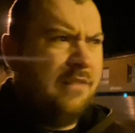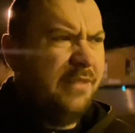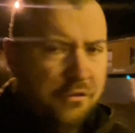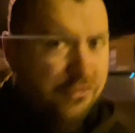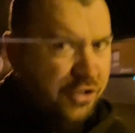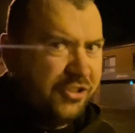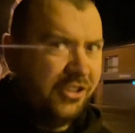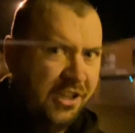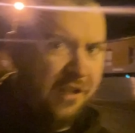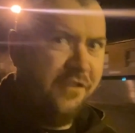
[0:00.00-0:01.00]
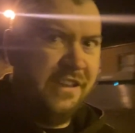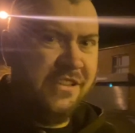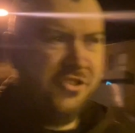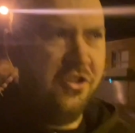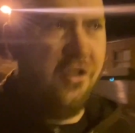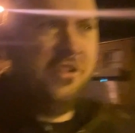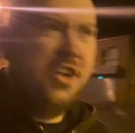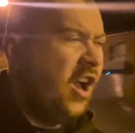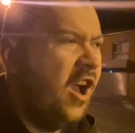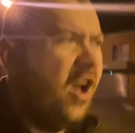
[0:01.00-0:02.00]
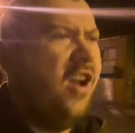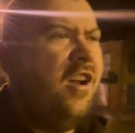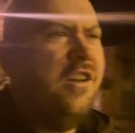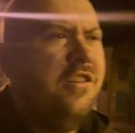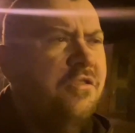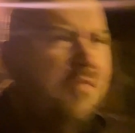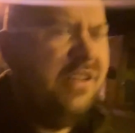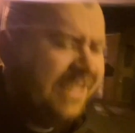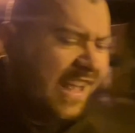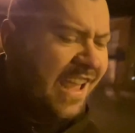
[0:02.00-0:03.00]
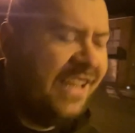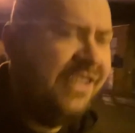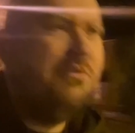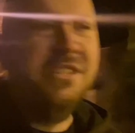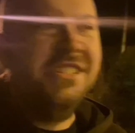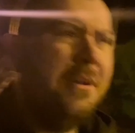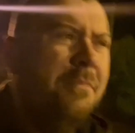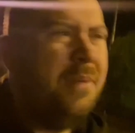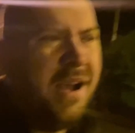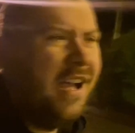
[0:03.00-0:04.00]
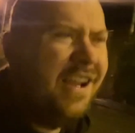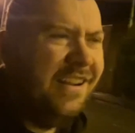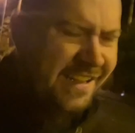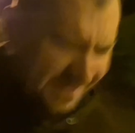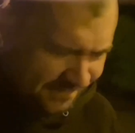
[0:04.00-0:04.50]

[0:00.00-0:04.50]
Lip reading: mean, who doesn't love that song? I wanna dance with somebody,